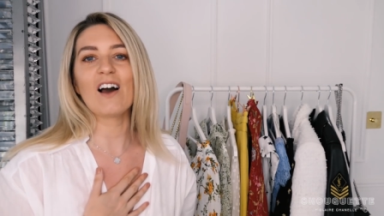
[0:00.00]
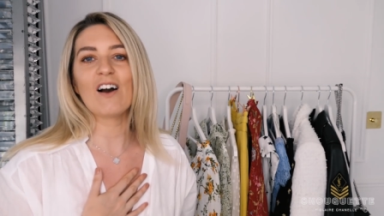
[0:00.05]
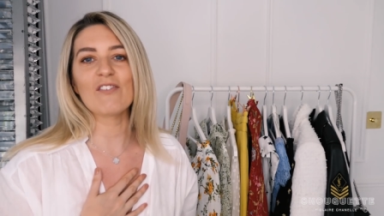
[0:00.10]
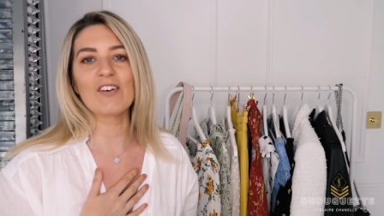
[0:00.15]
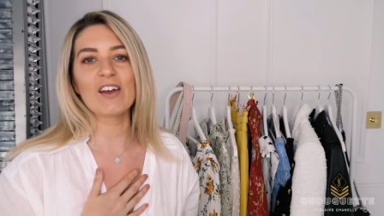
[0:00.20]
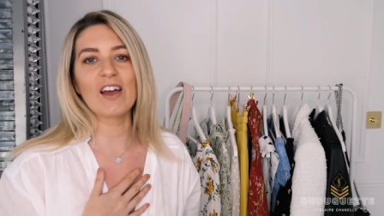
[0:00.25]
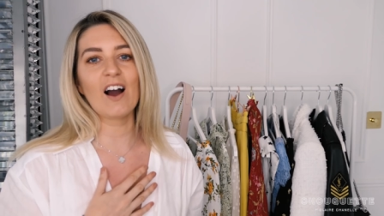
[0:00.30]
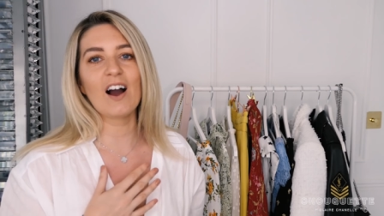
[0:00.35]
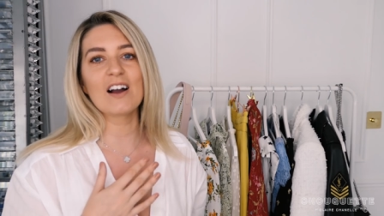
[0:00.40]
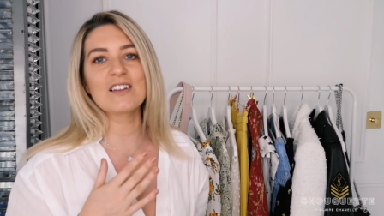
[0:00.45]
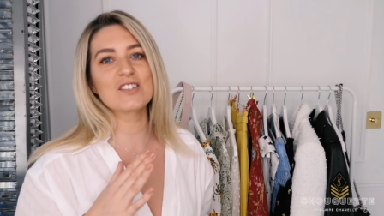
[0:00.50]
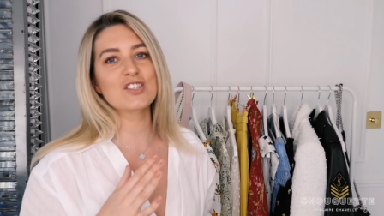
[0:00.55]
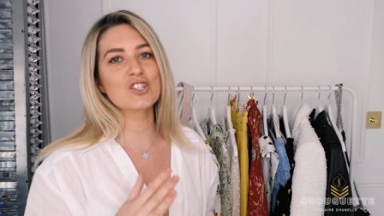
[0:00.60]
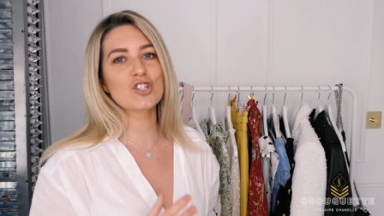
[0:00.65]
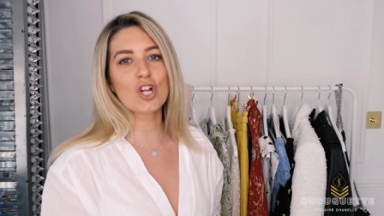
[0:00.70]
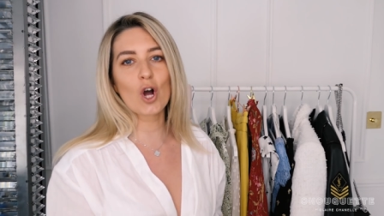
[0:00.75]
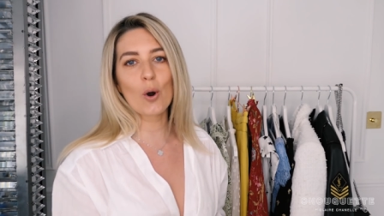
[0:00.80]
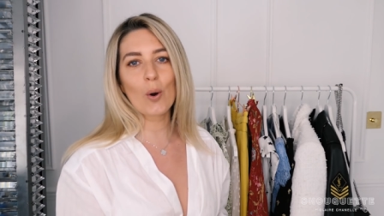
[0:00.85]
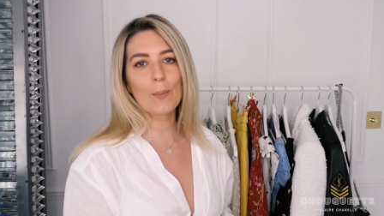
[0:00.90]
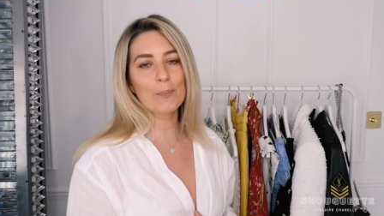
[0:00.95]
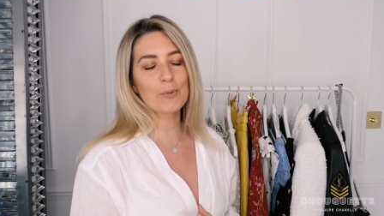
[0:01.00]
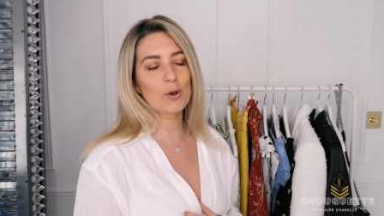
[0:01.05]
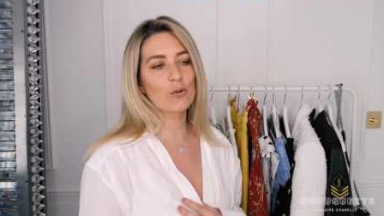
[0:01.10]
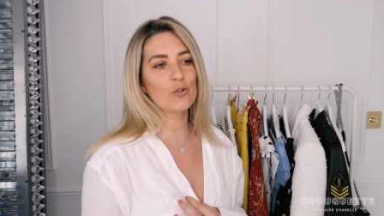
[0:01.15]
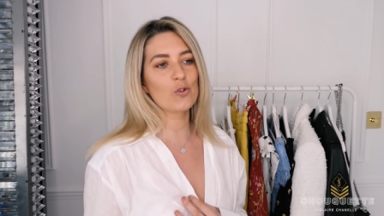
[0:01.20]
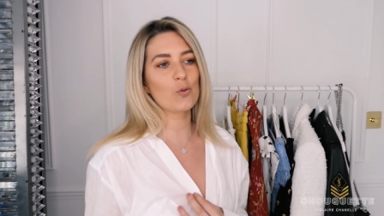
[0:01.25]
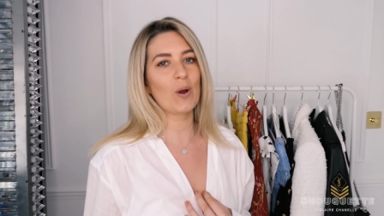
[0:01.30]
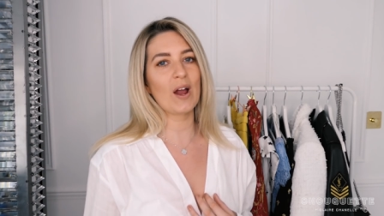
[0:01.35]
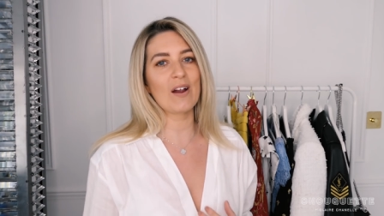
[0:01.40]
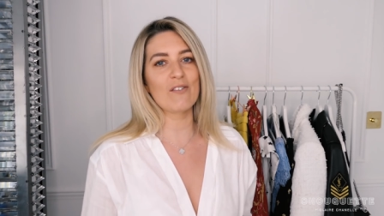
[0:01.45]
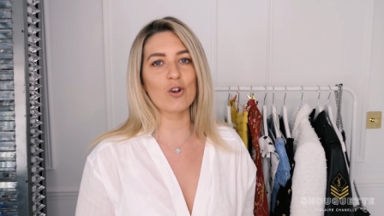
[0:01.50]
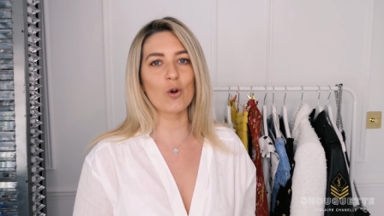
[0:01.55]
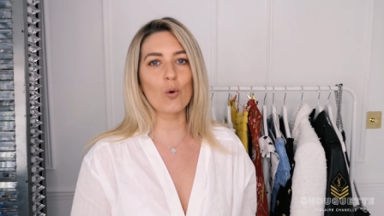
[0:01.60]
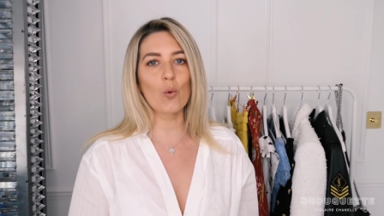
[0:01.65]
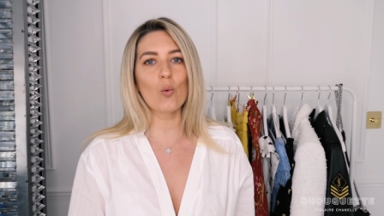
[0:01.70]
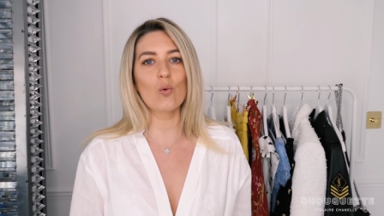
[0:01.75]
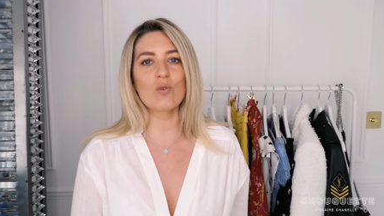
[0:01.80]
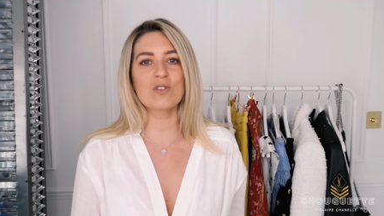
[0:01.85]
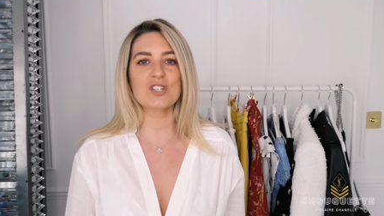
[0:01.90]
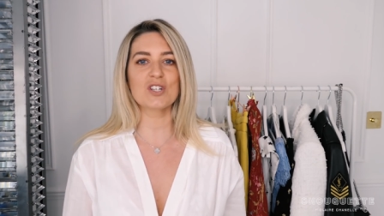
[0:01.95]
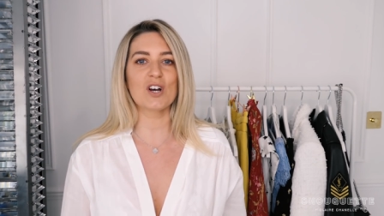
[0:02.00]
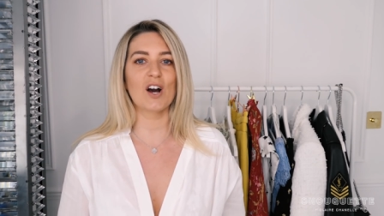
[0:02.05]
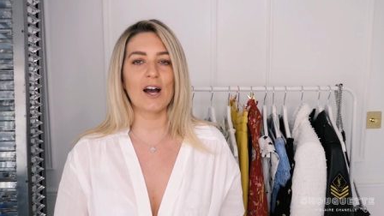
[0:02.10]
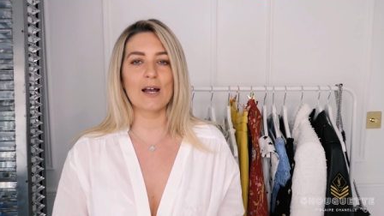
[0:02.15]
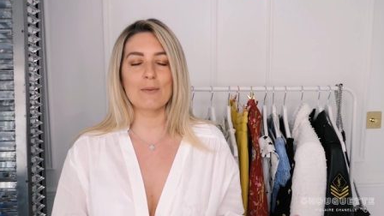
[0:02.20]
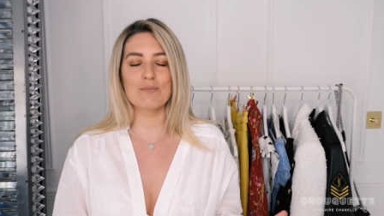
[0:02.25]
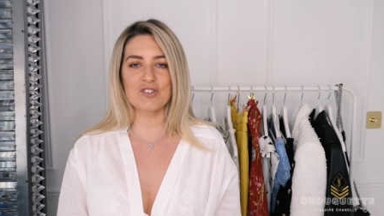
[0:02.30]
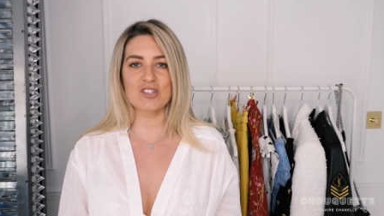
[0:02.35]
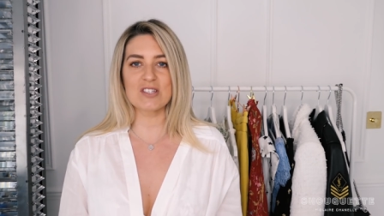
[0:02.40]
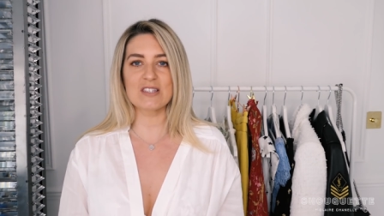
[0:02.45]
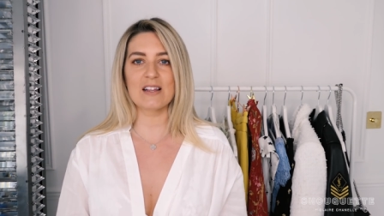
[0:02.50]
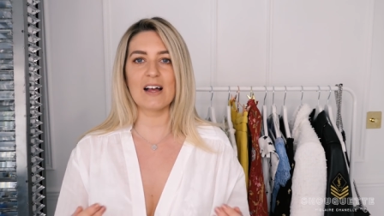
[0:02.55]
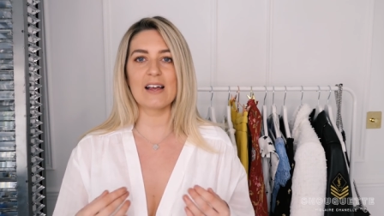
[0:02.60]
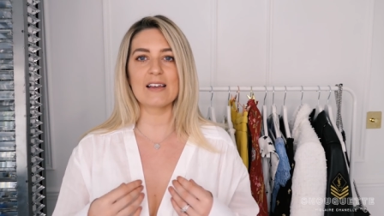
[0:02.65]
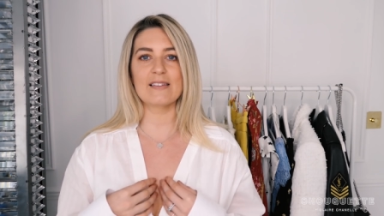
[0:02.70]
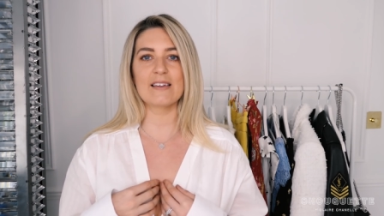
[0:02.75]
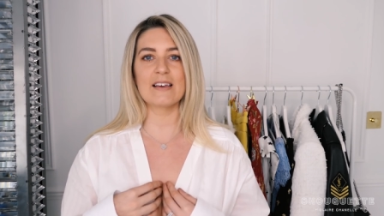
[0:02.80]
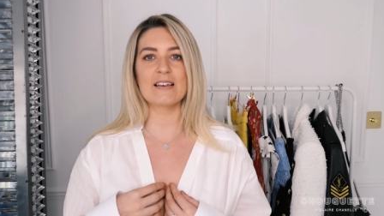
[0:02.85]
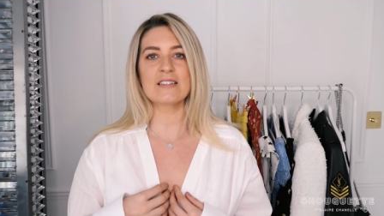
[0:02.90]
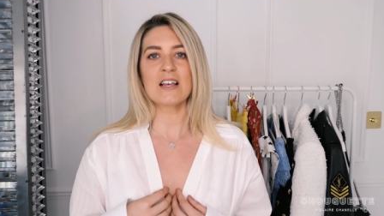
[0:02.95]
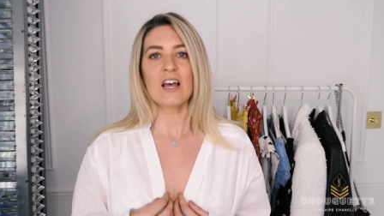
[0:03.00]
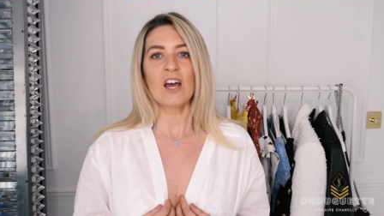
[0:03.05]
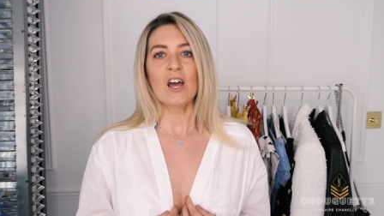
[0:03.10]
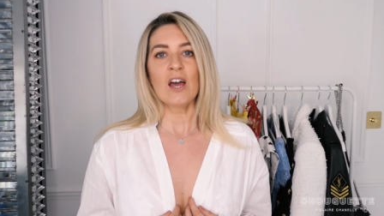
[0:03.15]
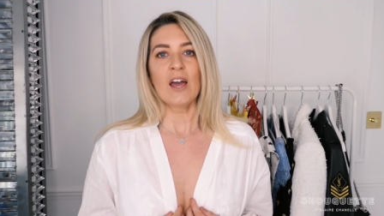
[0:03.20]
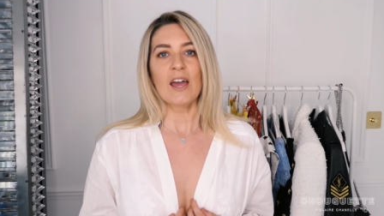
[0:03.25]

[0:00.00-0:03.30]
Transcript: love it. I just know I'm going to wear it all the time, just like this.